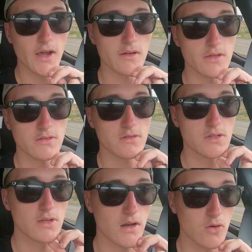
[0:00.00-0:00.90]

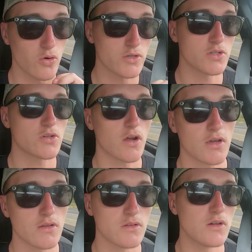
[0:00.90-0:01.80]
He's got a gorgeous
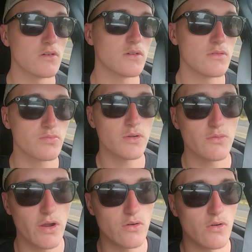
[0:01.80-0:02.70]
truck, and he
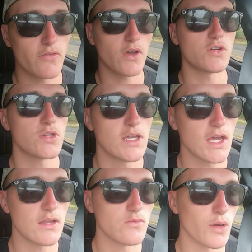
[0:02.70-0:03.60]
ran a rough country
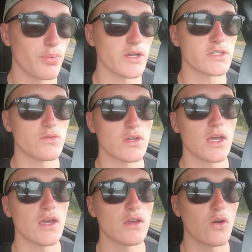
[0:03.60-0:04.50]
kit and replaced it with
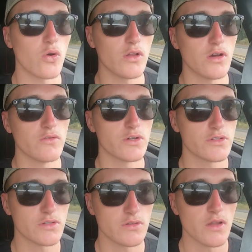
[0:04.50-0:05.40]
King
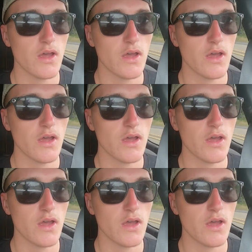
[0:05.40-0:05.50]
coilovers, and